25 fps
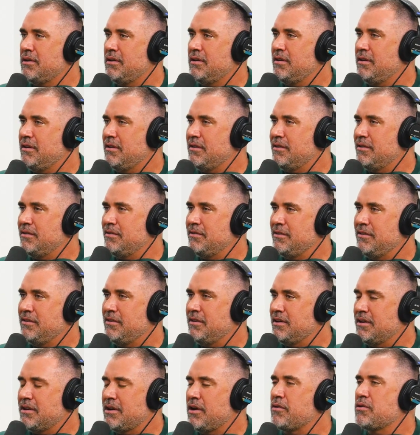you know,
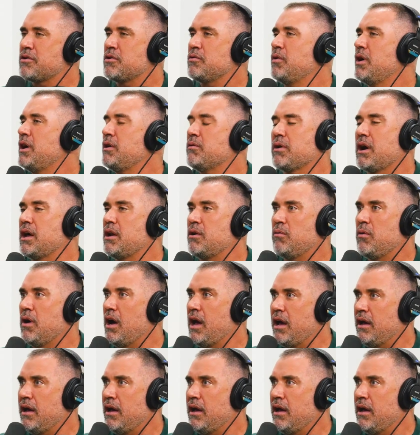it goes away right away.